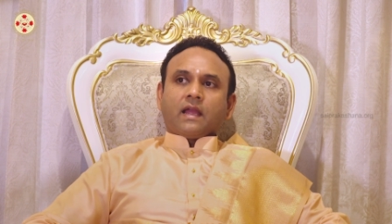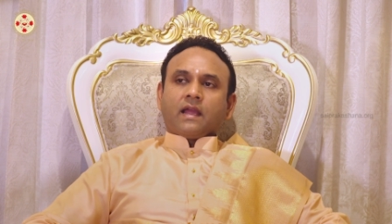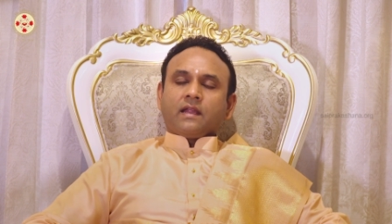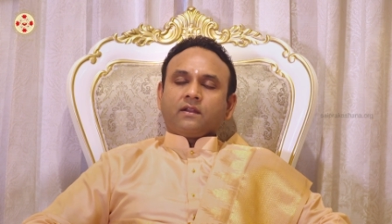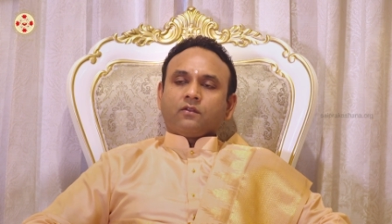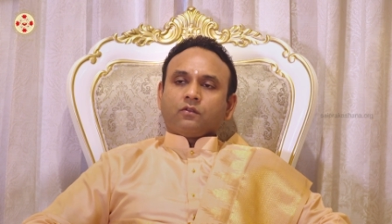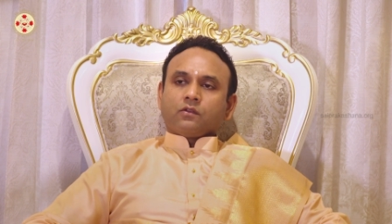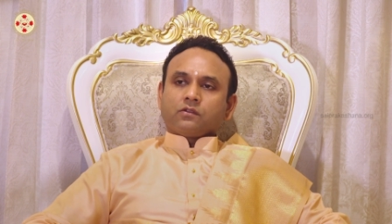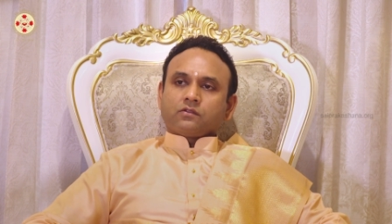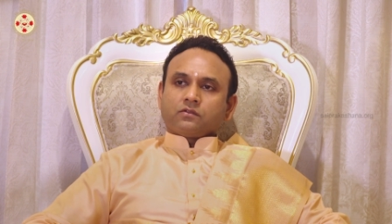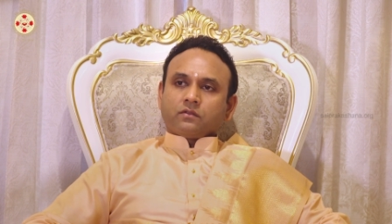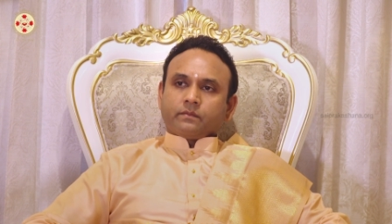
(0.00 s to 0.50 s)

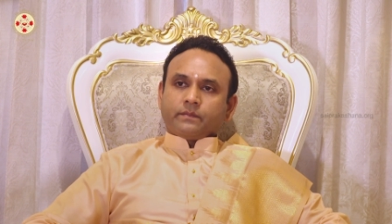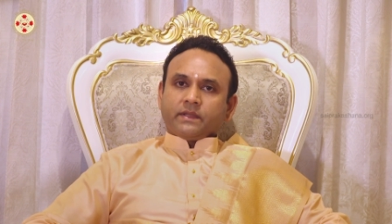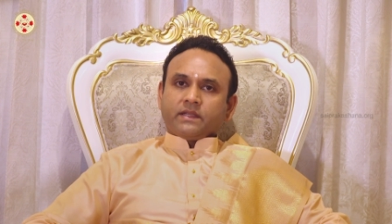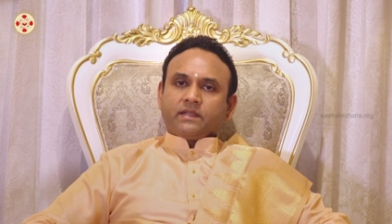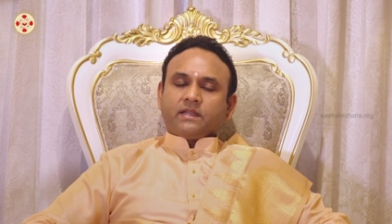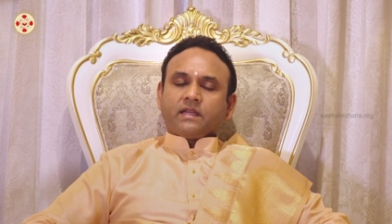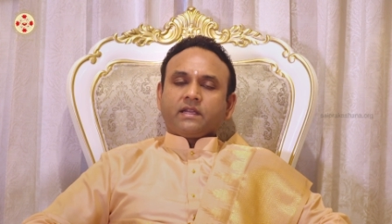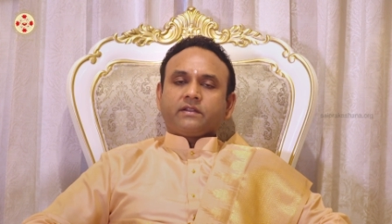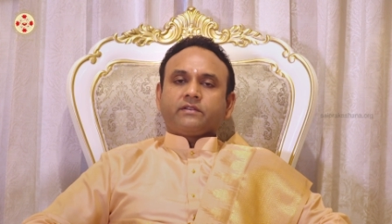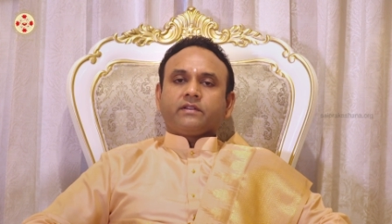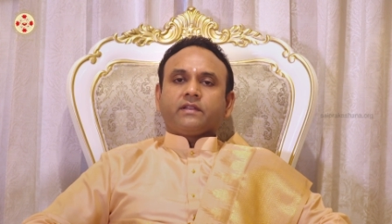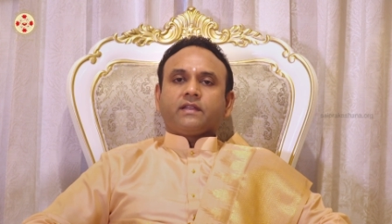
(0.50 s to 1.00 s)
and also
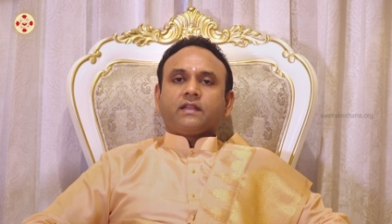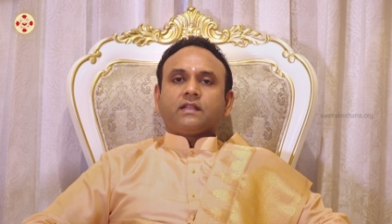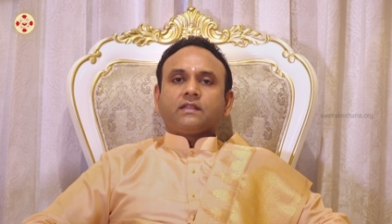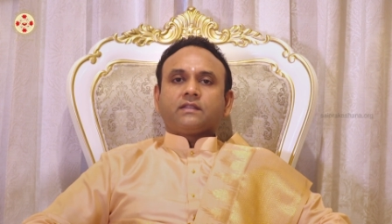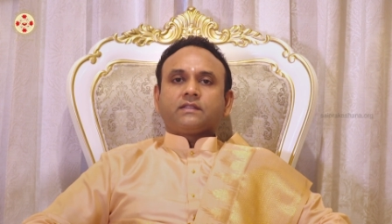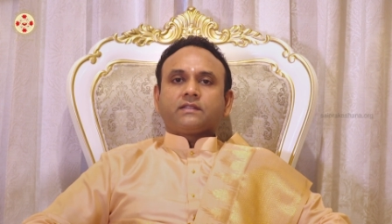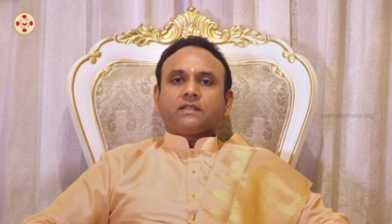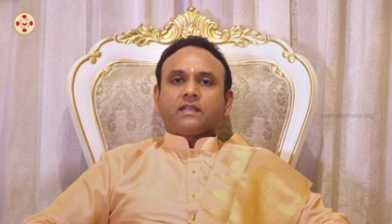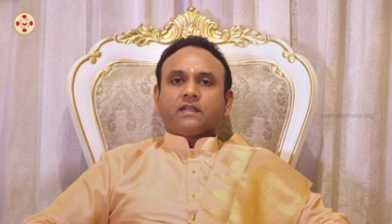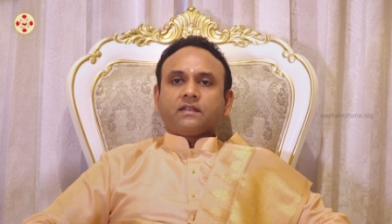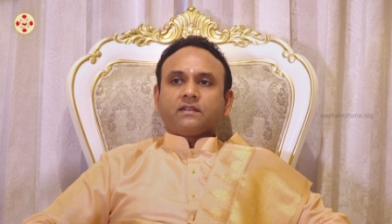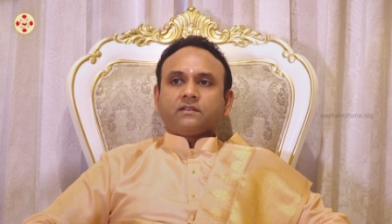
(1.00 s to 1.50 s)
pediatric
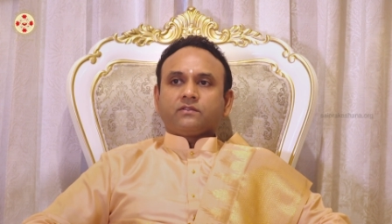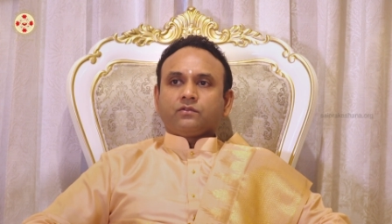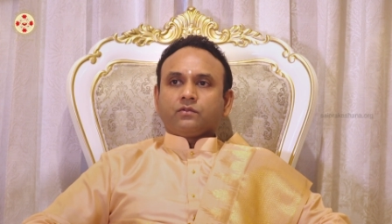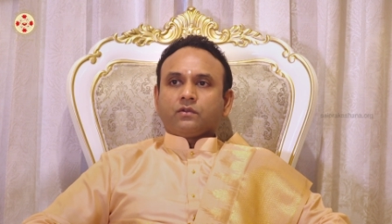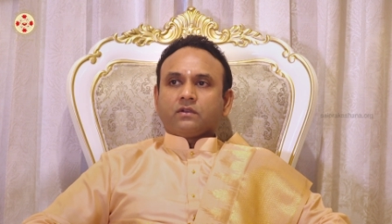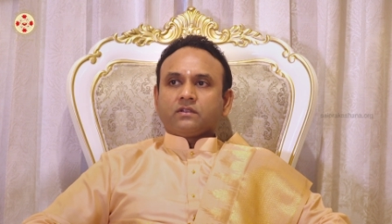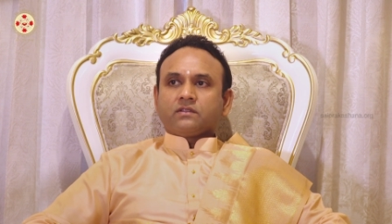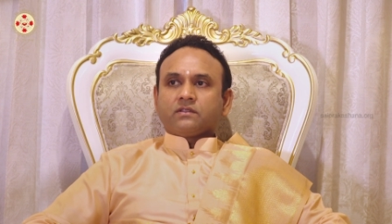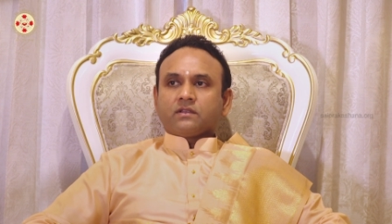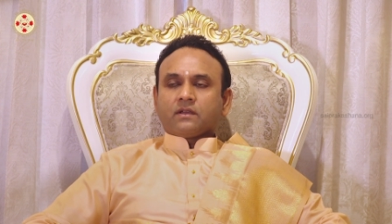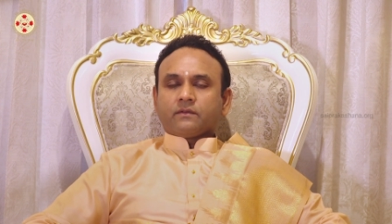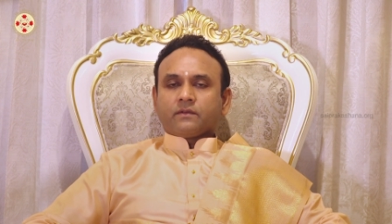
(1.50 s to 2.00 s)
healthcare is
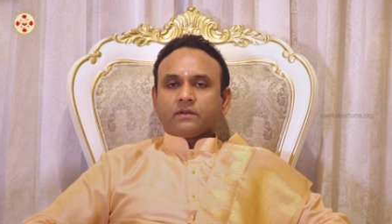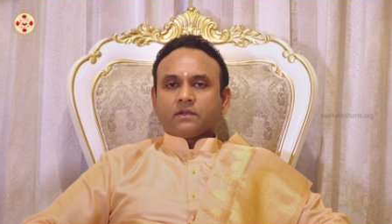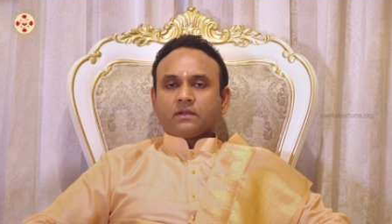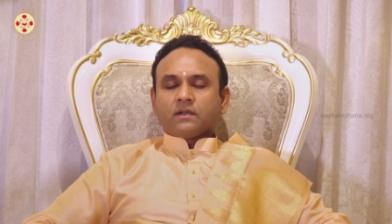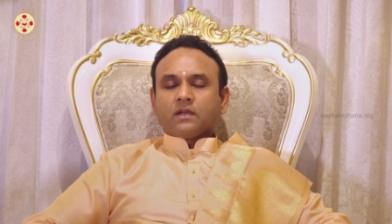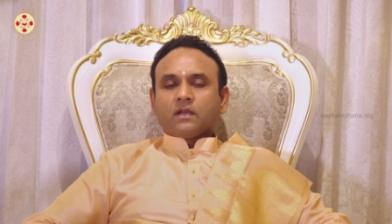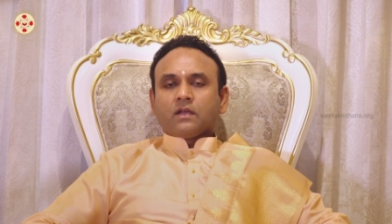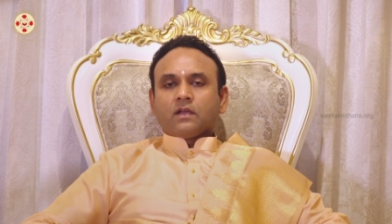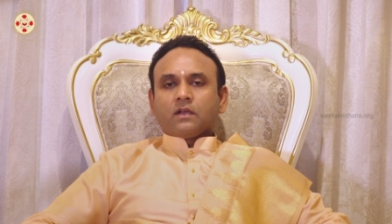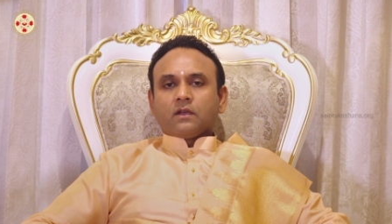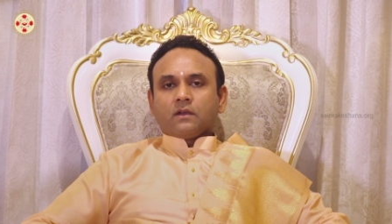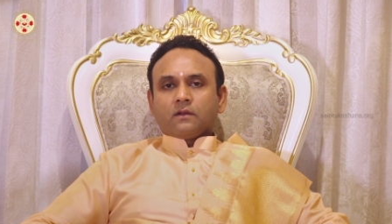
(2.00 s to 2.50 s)
our
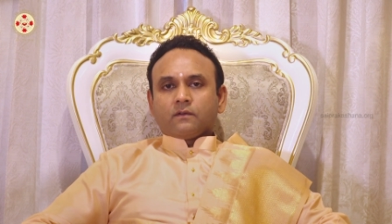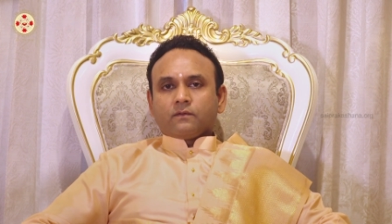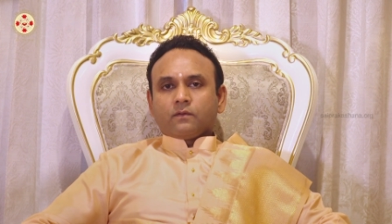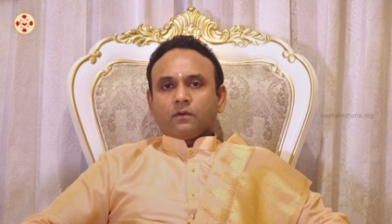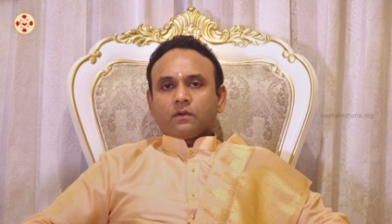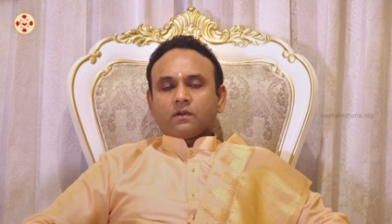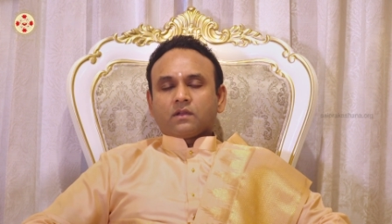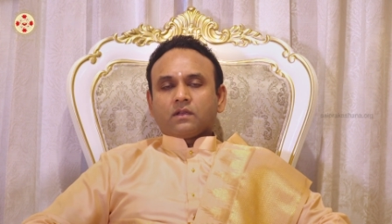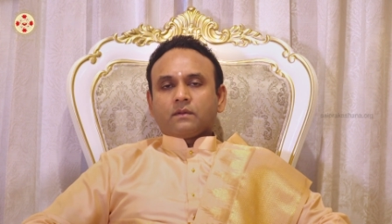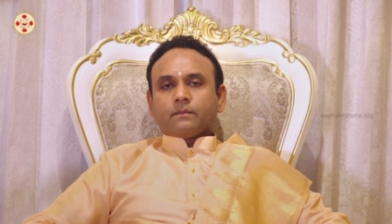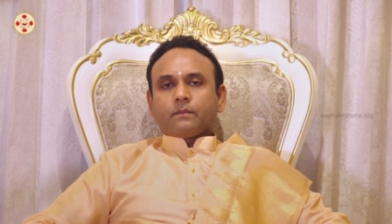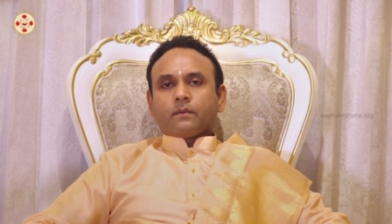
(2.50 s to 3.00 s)

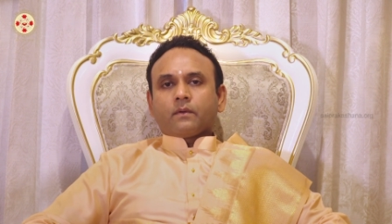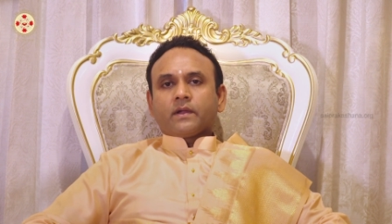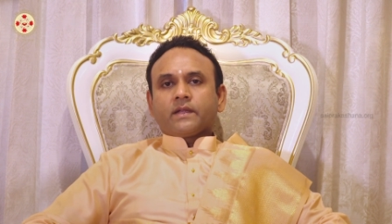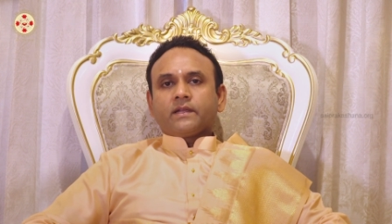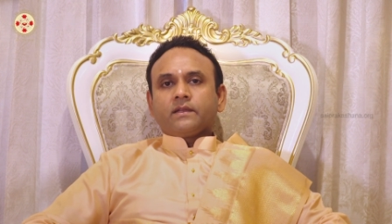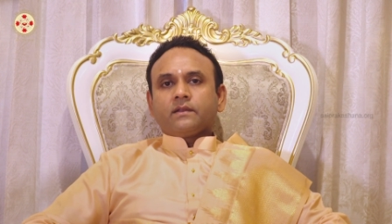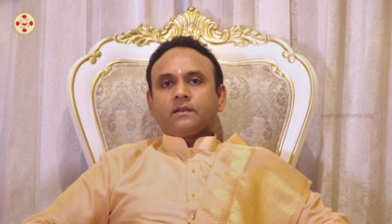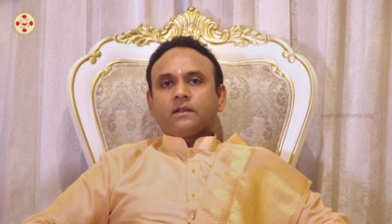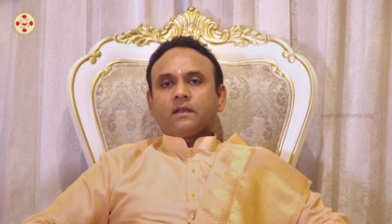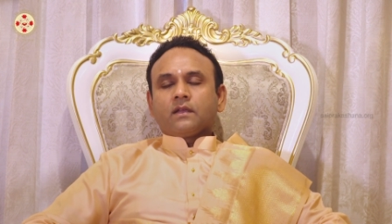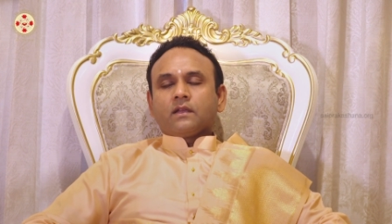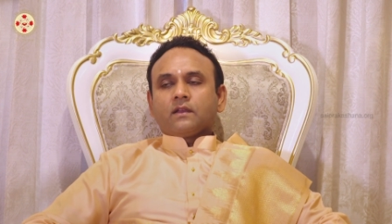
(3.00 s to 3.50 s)
focal
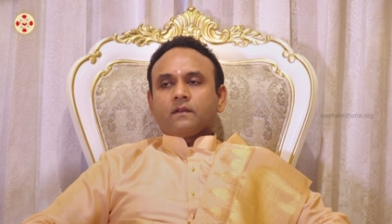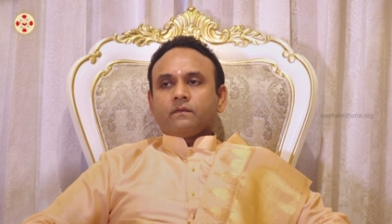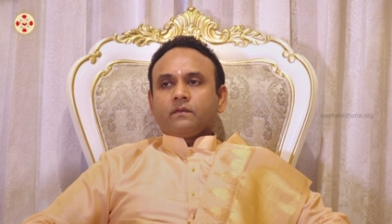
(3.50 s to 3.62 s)
point.